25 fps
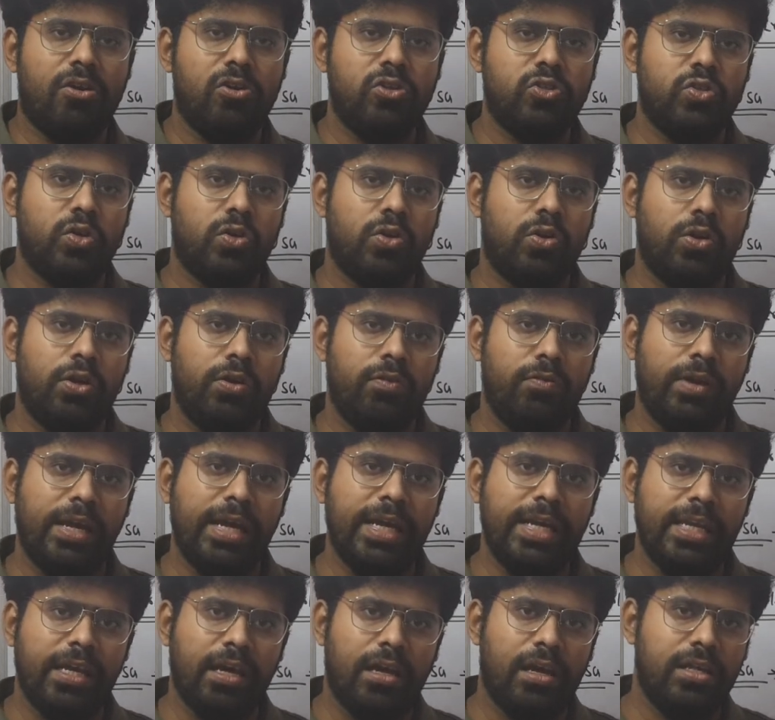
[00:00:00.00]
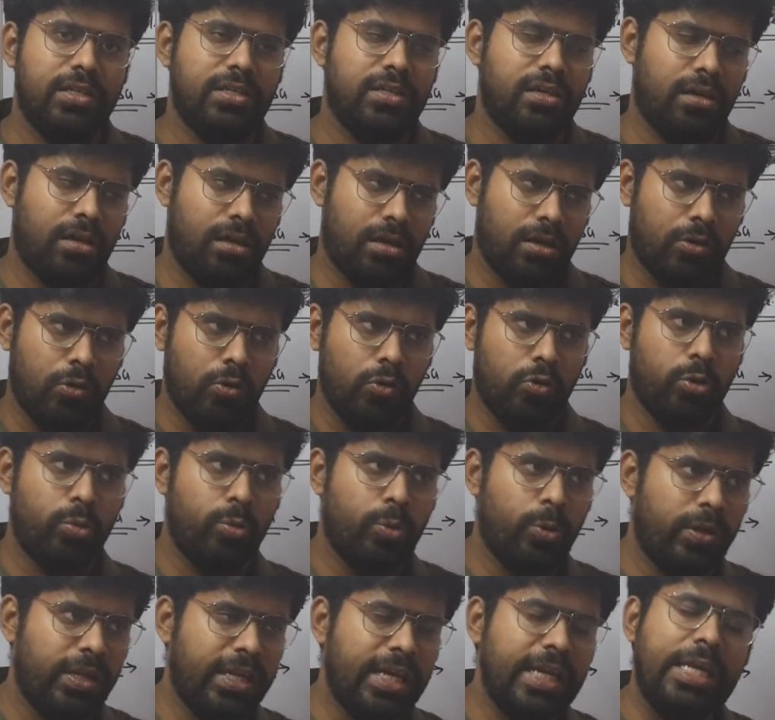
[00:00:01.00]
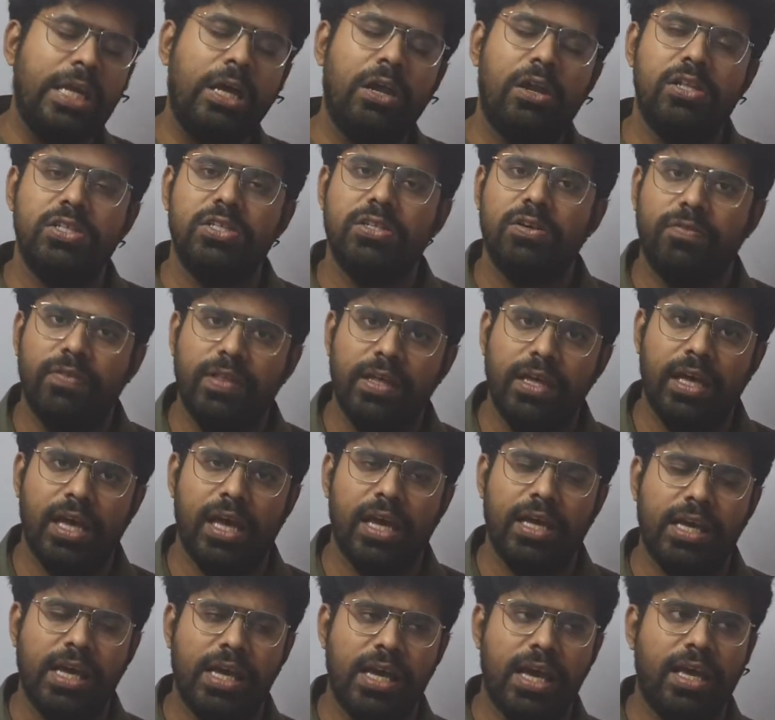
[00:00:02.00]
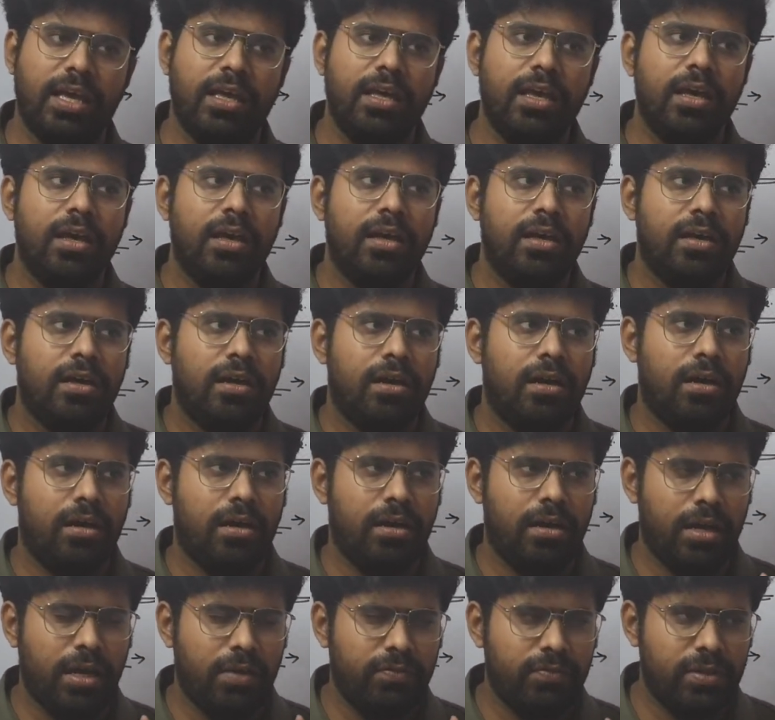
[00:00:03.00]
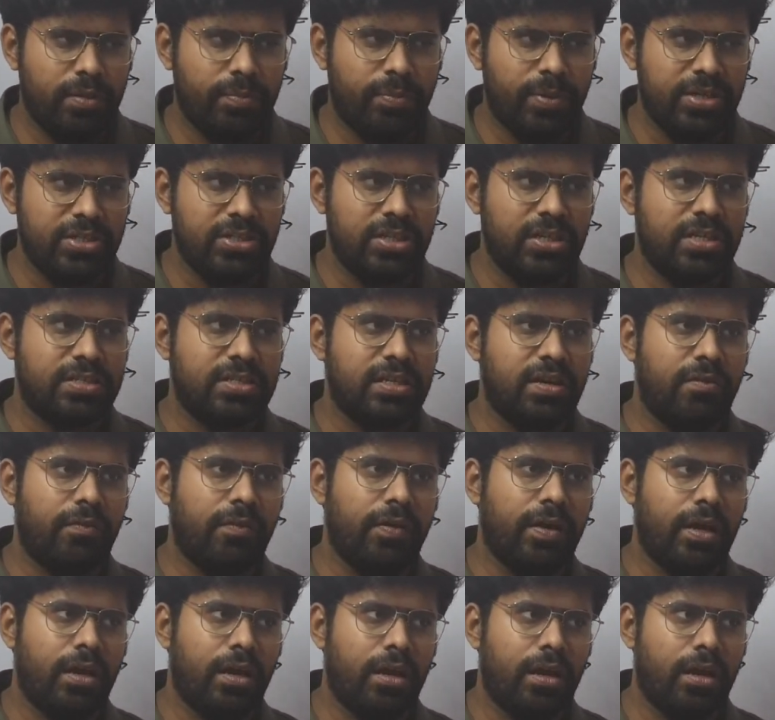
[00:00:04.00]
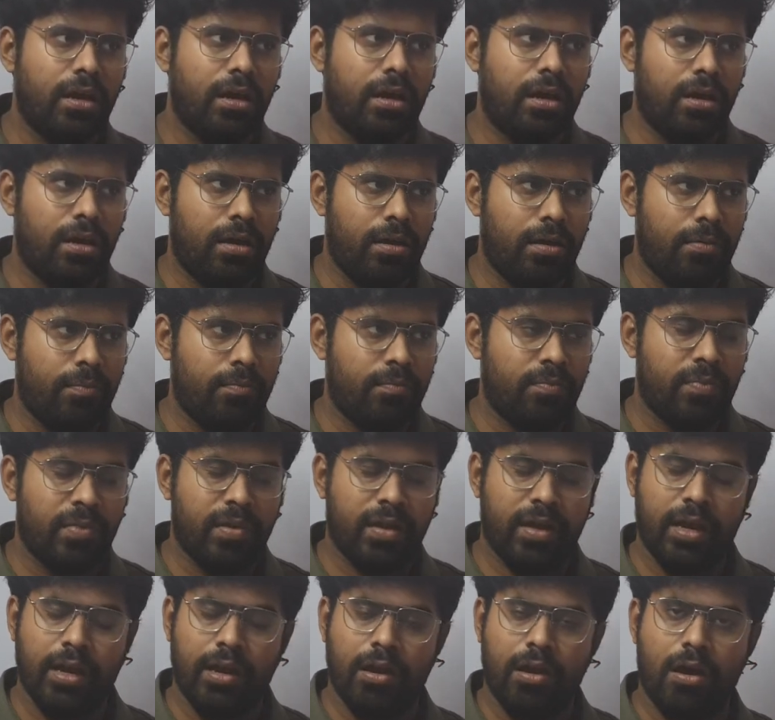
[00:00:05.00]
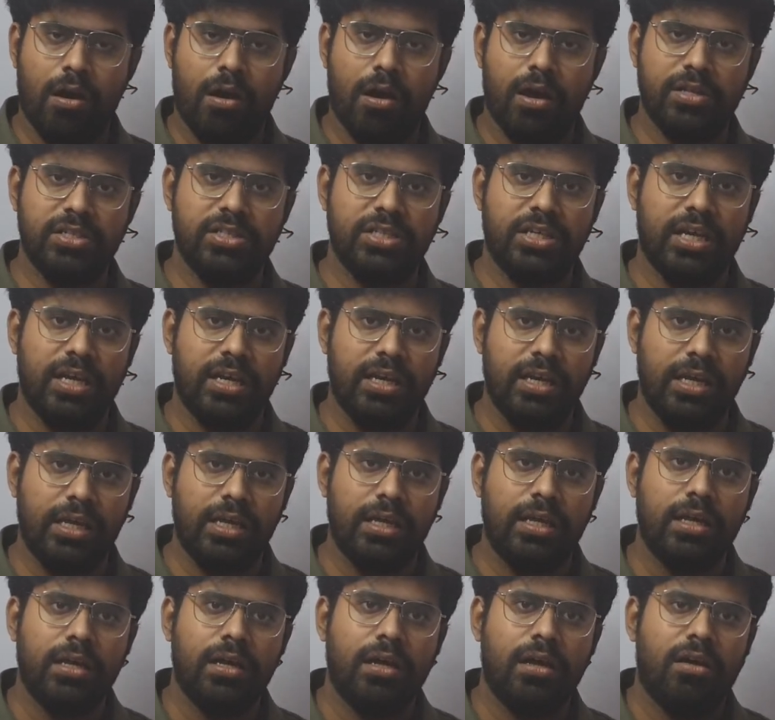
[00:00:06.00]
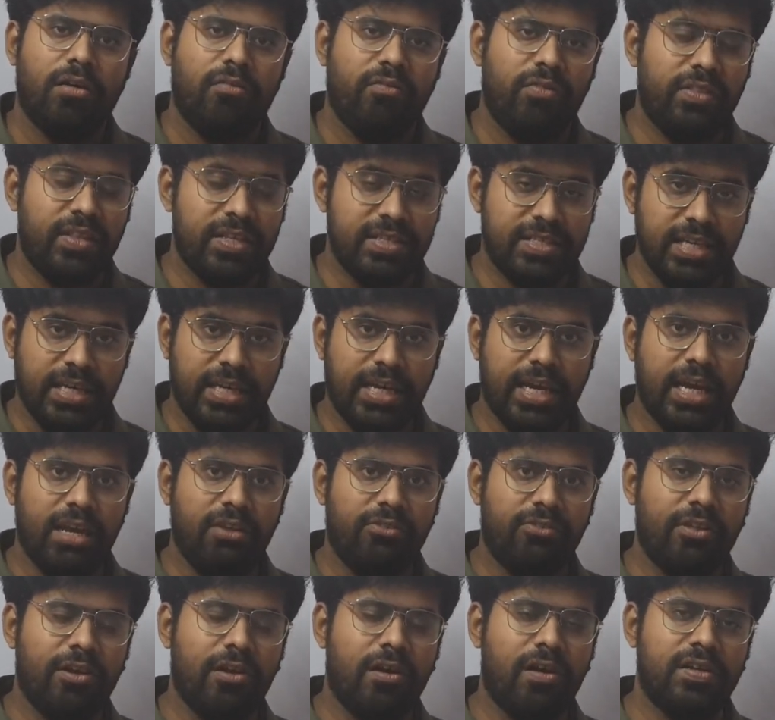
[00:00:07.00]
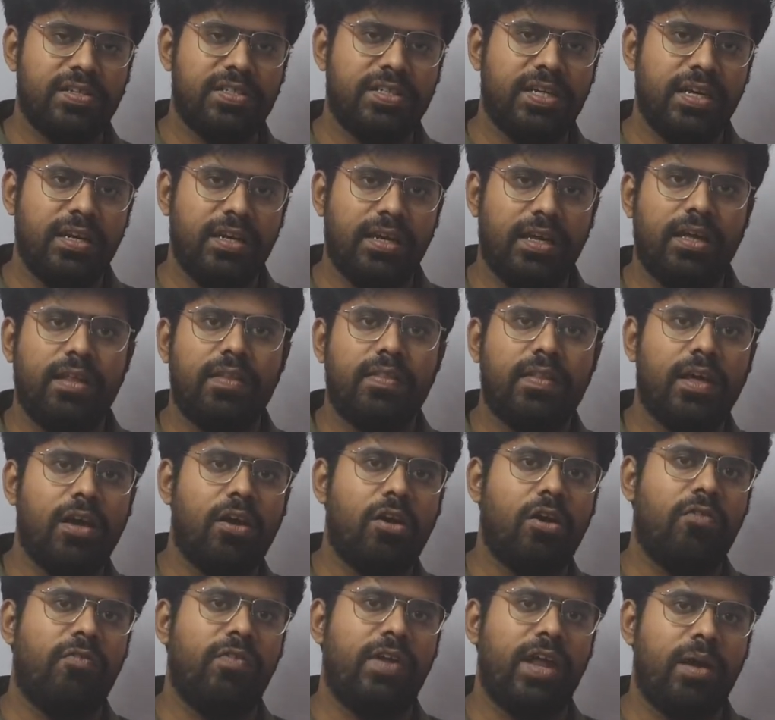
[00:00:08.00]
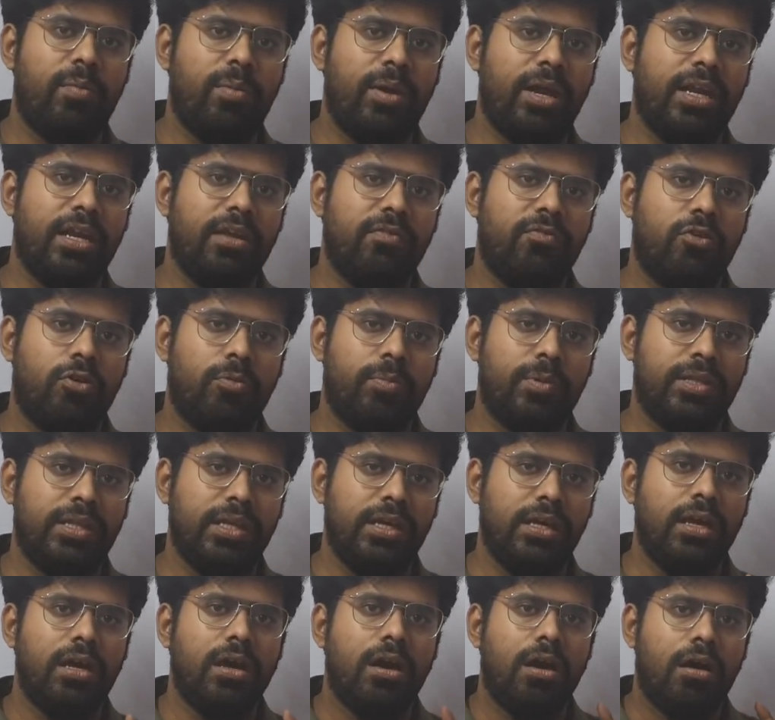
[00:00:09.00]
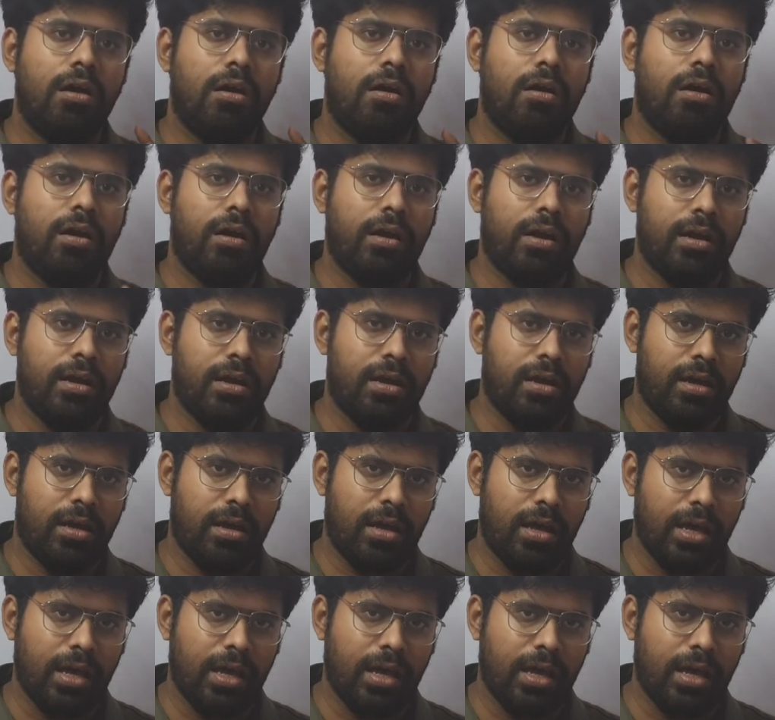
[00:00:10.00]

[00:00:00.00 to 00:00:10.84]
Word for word: also give etiology, uh, clue toward etiology of the AKI. Uh, if the patient is having an, a large kidney, with the CKD of the large kidney, think of diabetic nephropathy or, an,